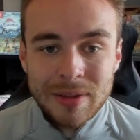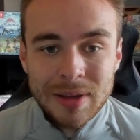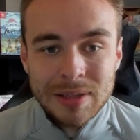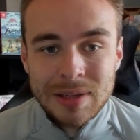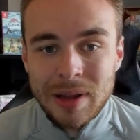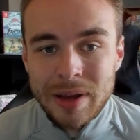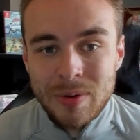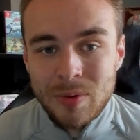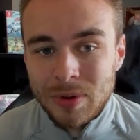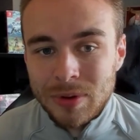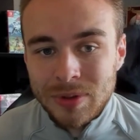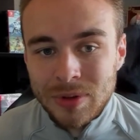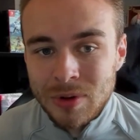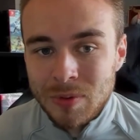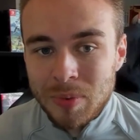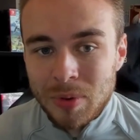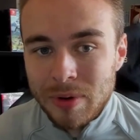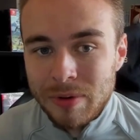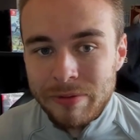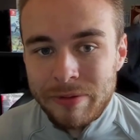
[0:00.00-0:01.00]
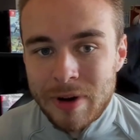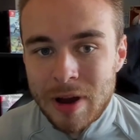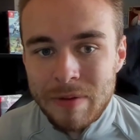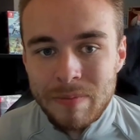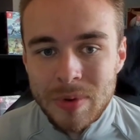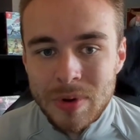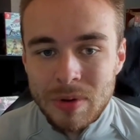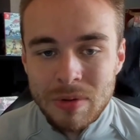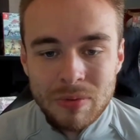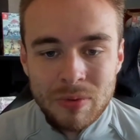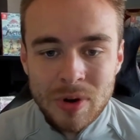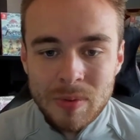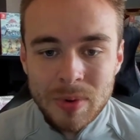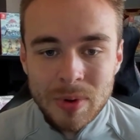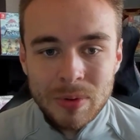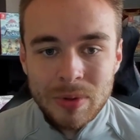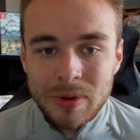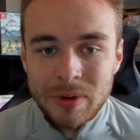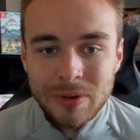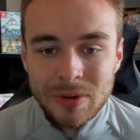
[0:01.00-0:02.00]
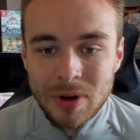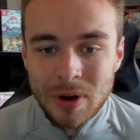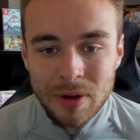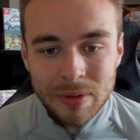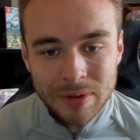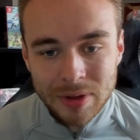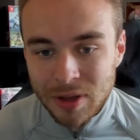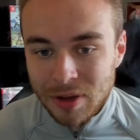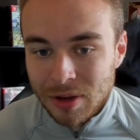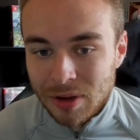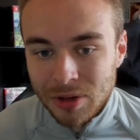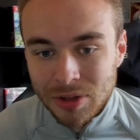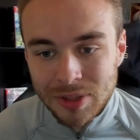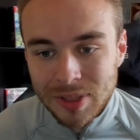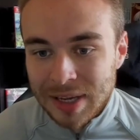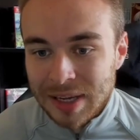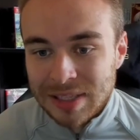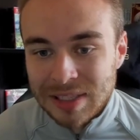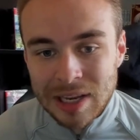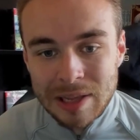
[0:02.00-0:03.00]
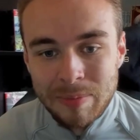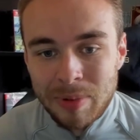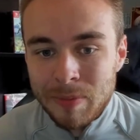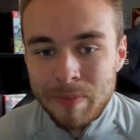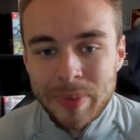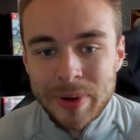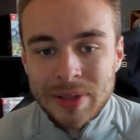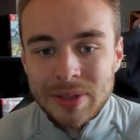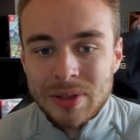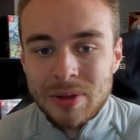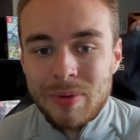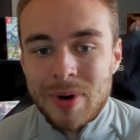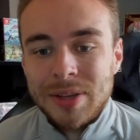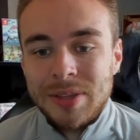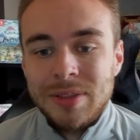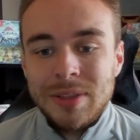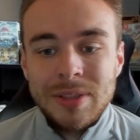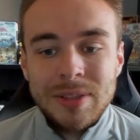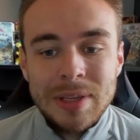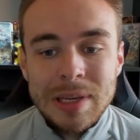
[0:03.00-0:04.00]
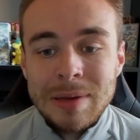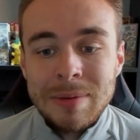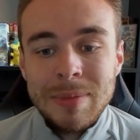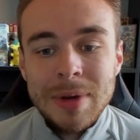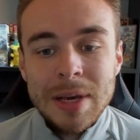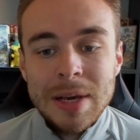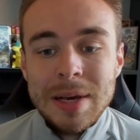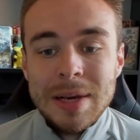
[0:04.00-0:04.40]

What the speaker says: That's like, what, 2.5 mil, 3 mil that you've got that you can just easily pump into the rest of your team.